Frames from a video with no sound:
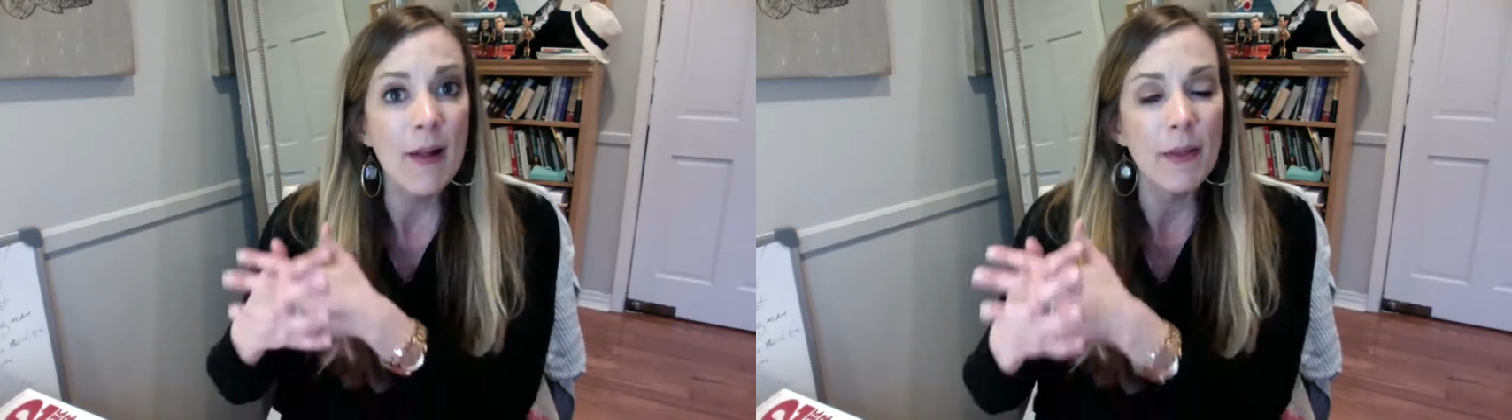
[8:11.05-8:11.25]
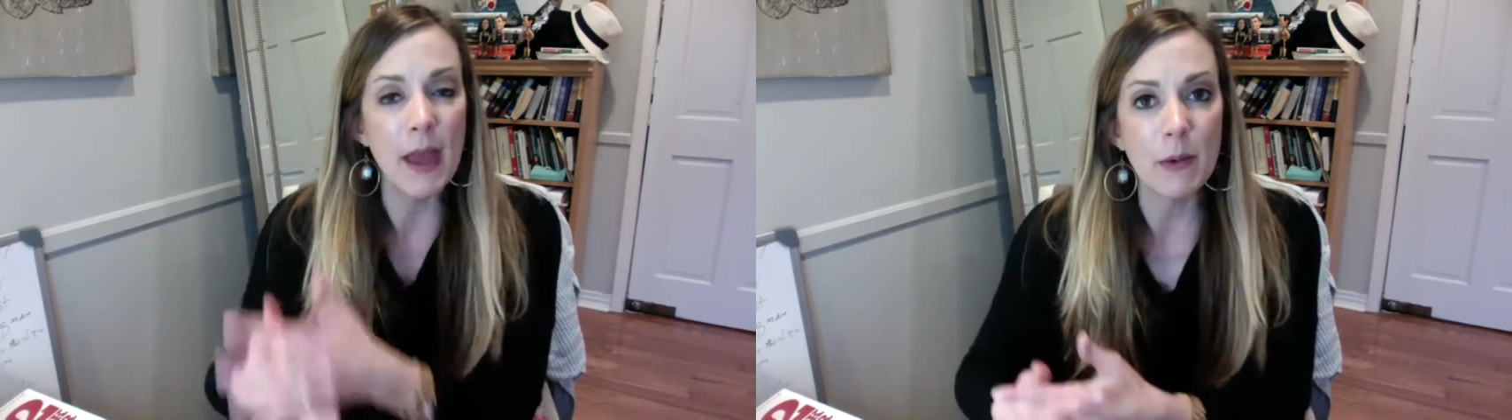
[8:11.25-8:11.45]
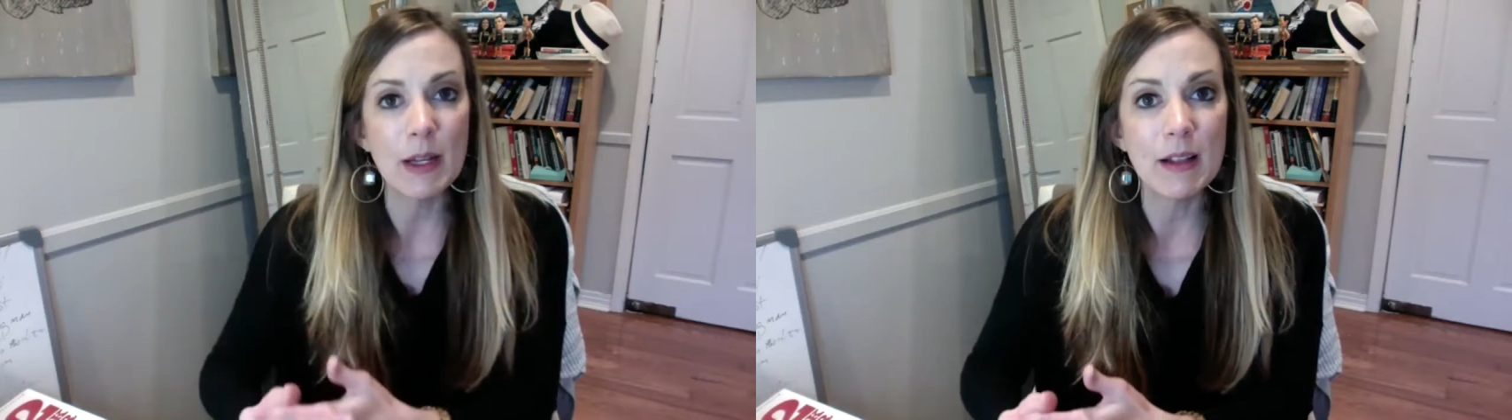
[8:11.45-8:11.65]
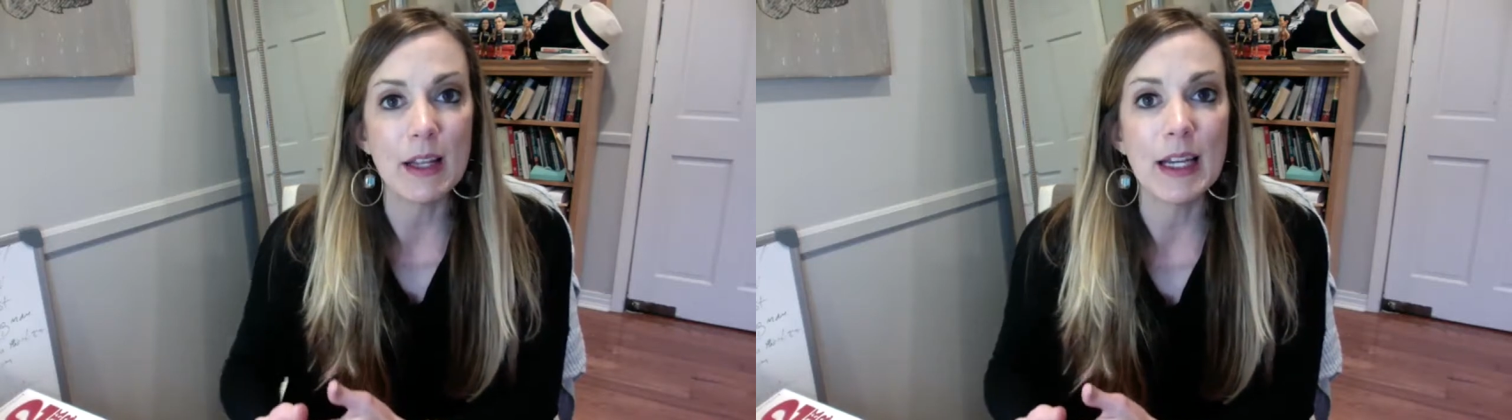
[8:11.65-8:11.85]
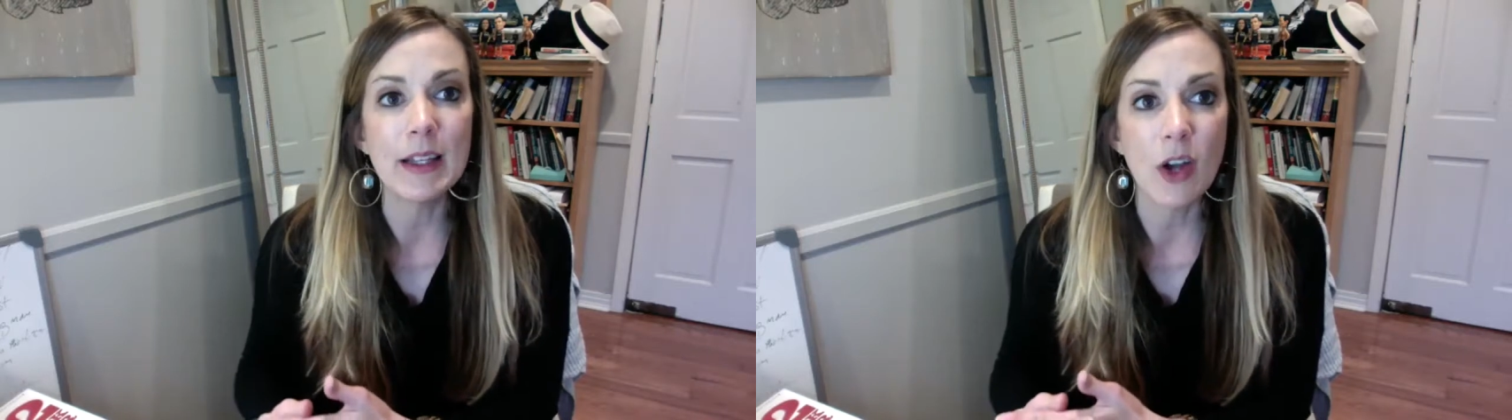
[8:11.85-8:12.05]
that we
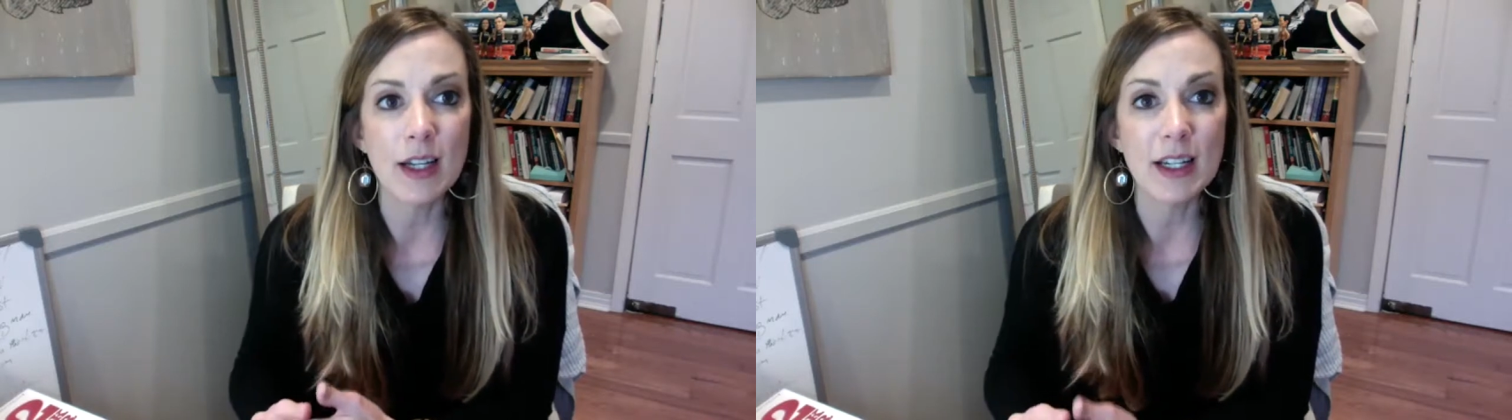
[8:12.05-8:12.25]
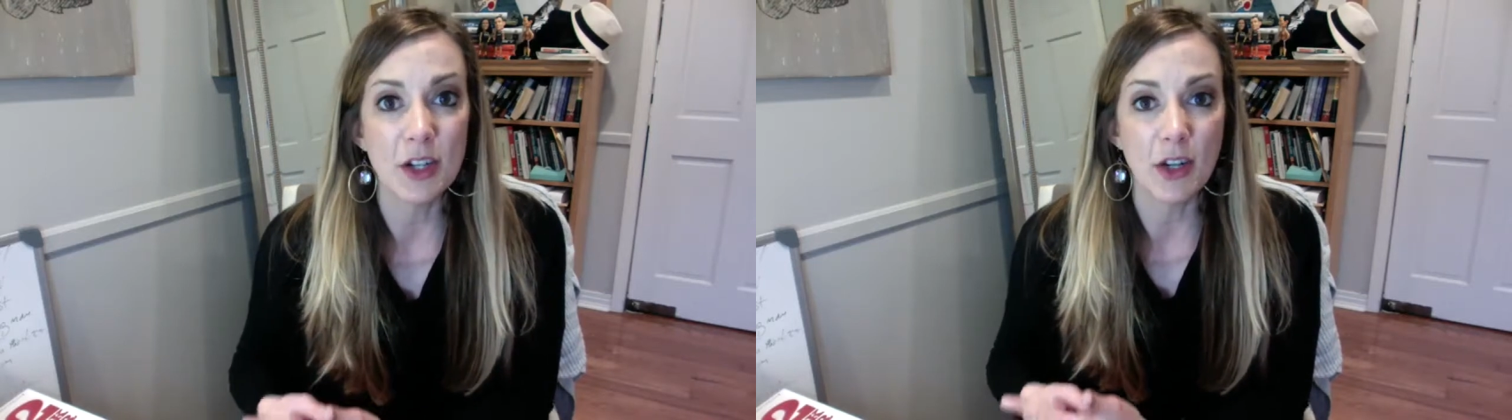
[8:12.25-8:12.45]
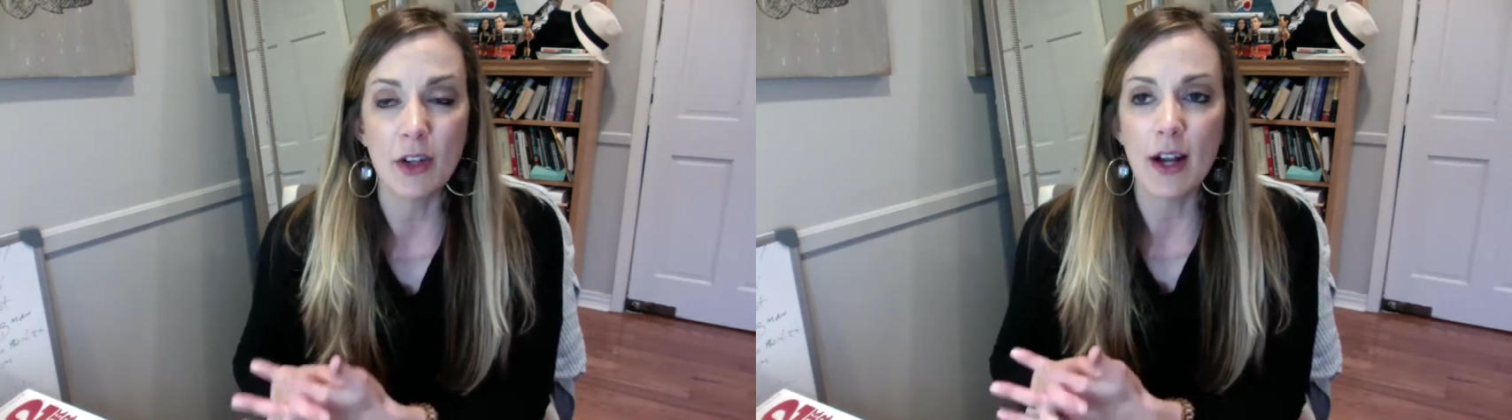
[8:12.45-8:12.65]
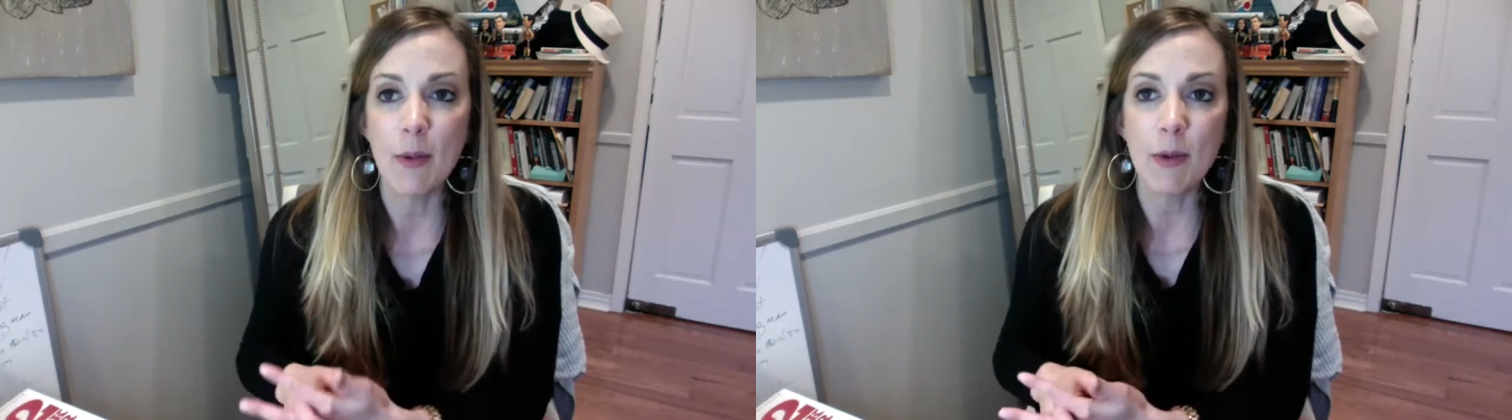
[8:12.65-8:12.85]
leaned on each other, and